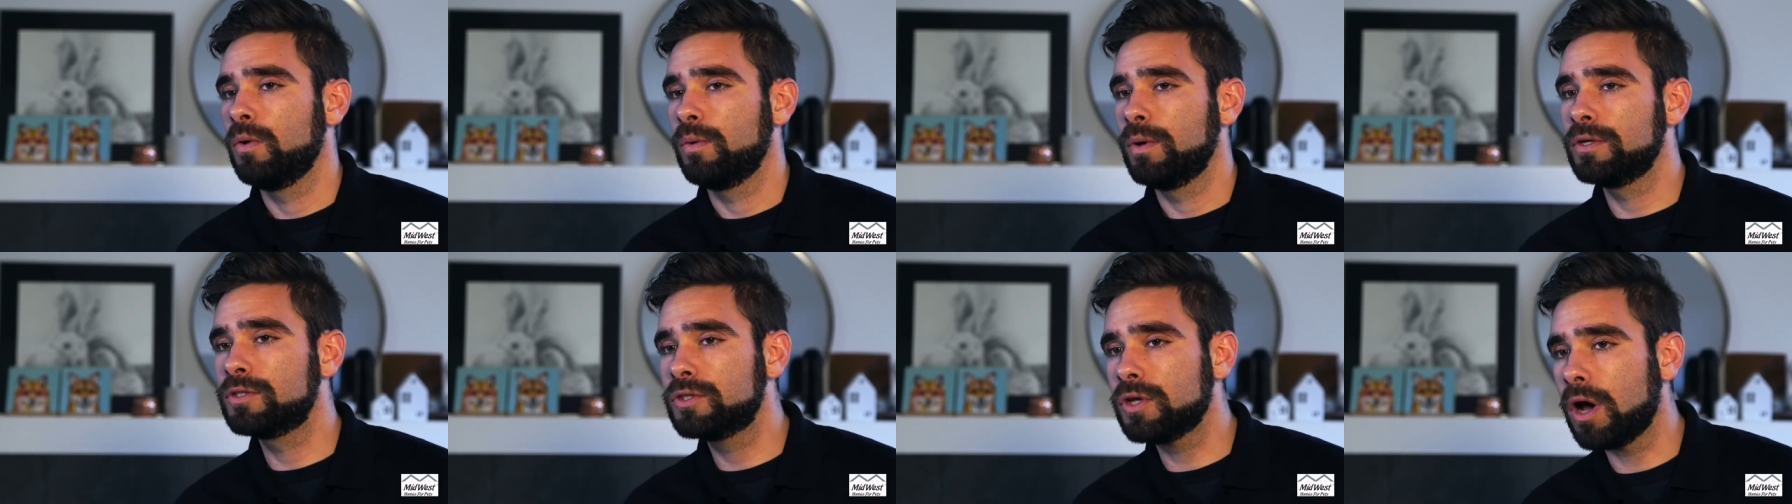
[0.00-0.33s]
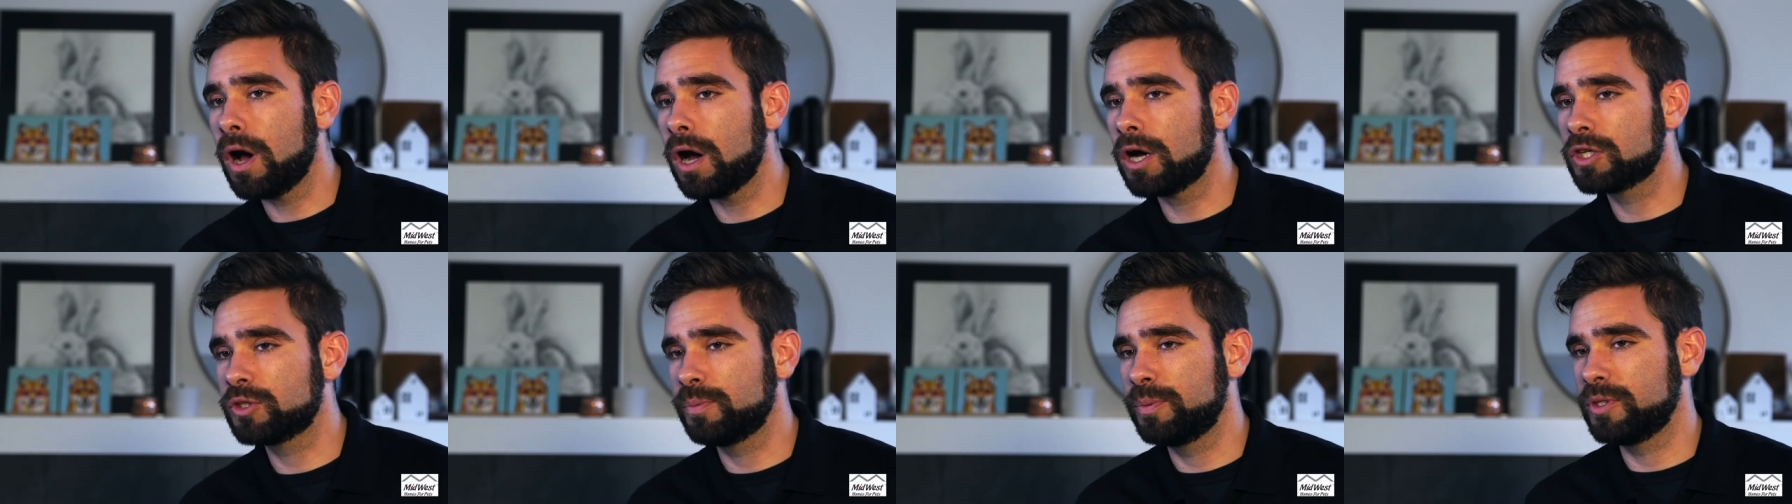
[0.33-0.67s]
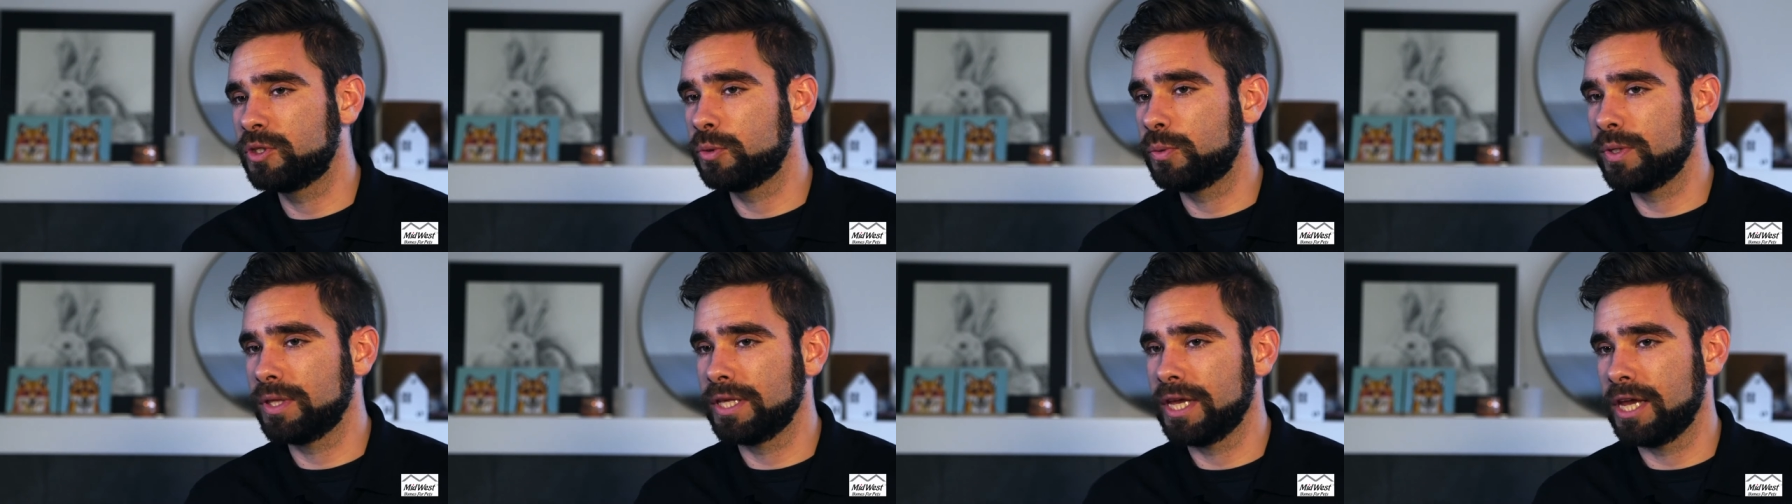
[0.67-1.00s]
with dogs
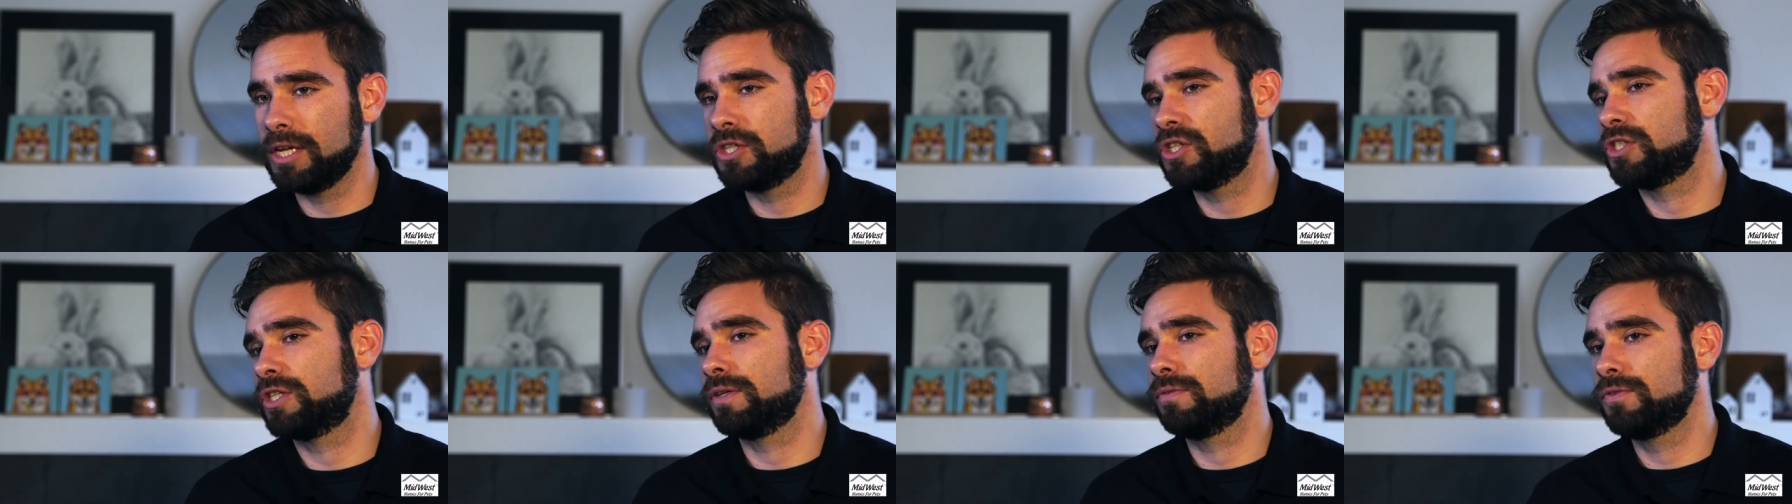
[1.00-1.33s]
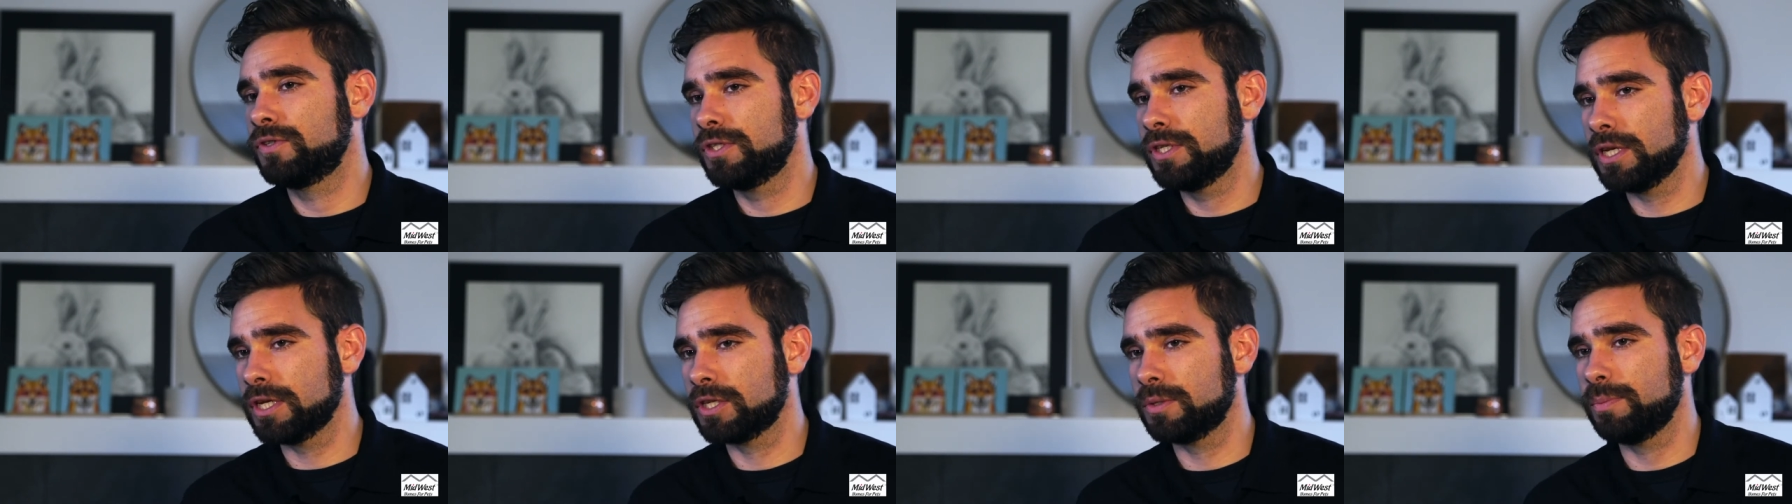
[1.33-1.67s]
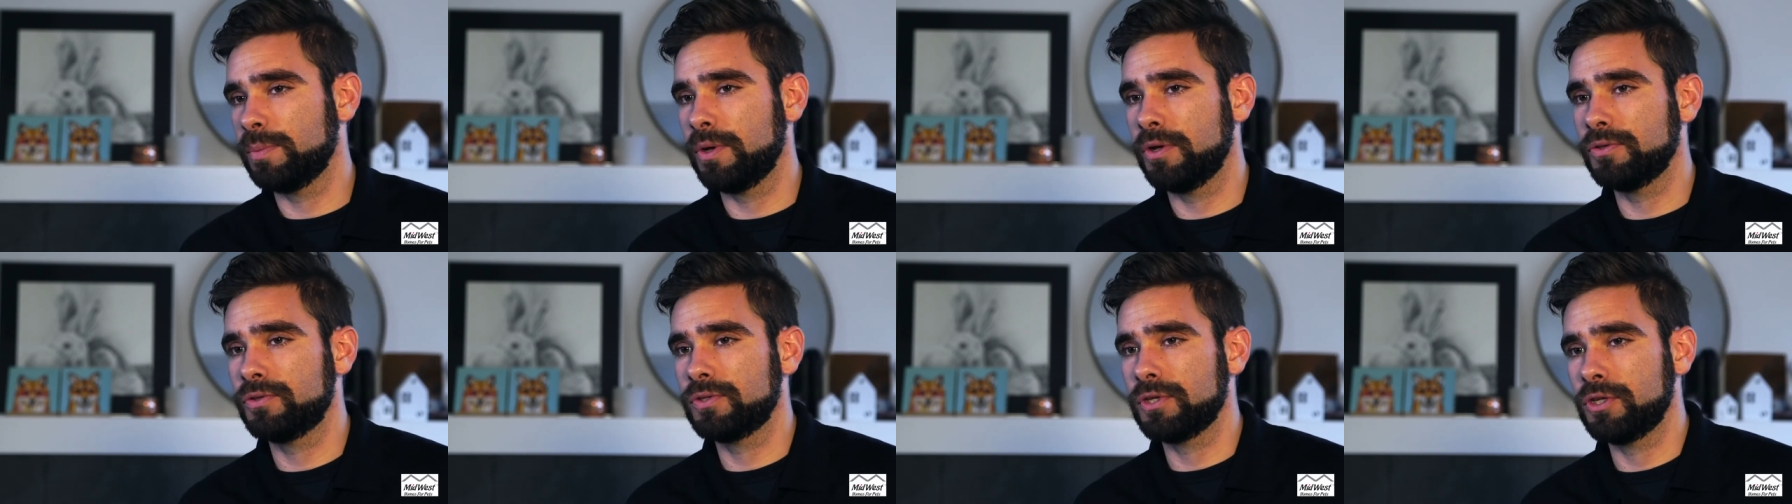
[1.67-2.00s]
between the ages of six
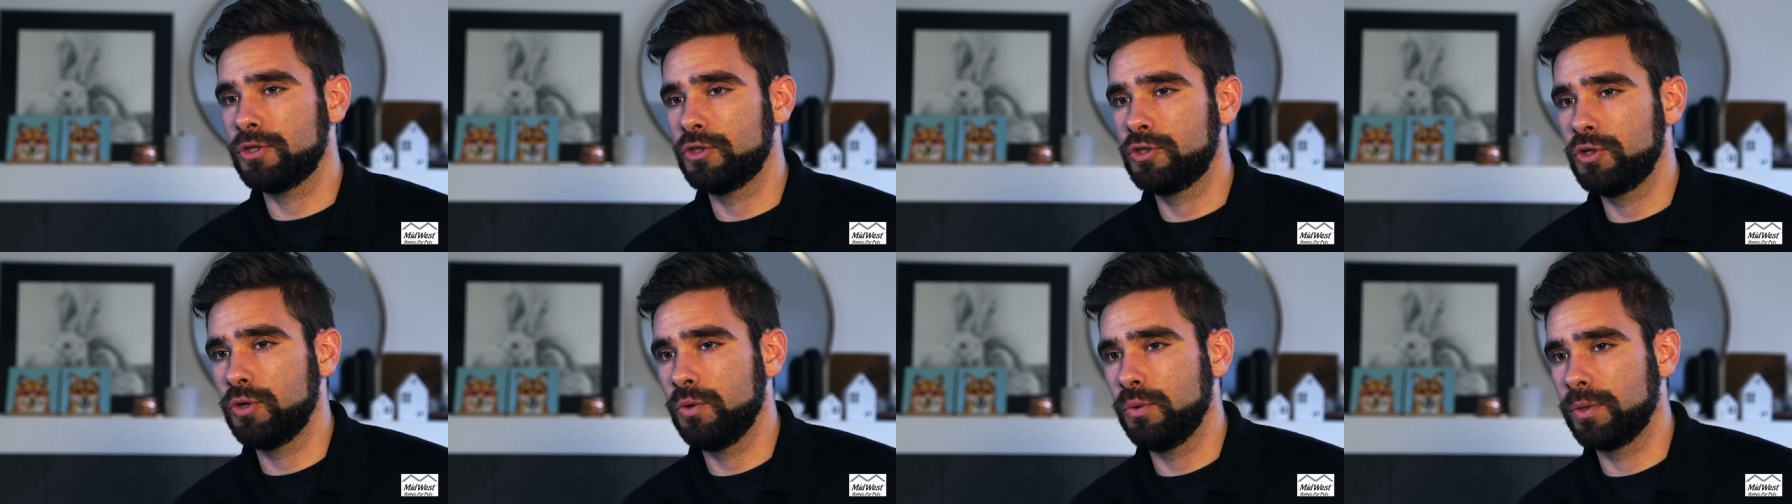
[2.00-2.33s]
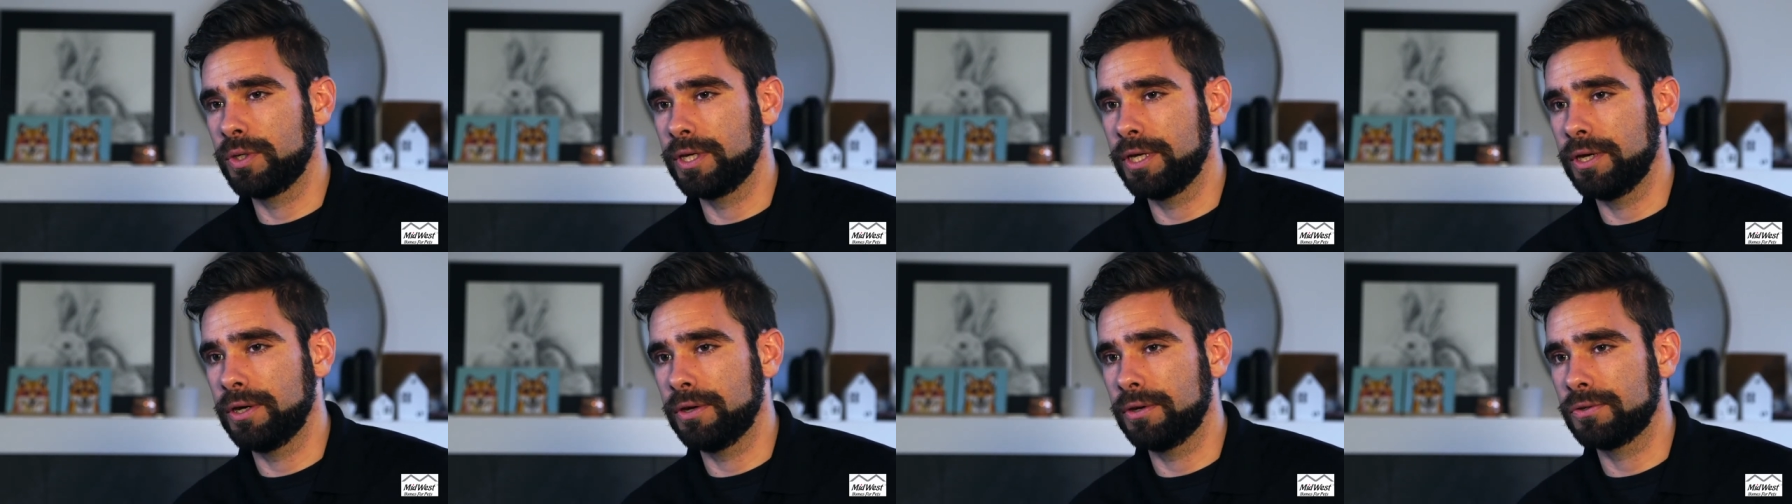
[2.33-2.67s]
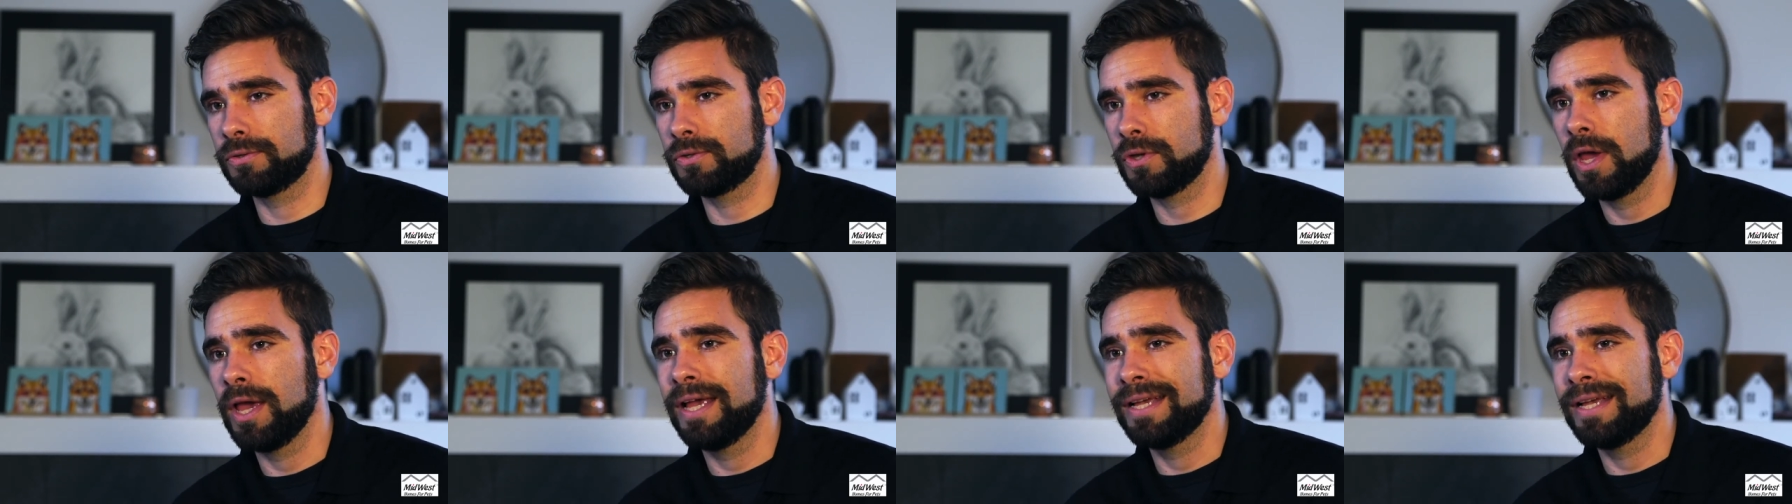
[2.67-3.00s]
months and two years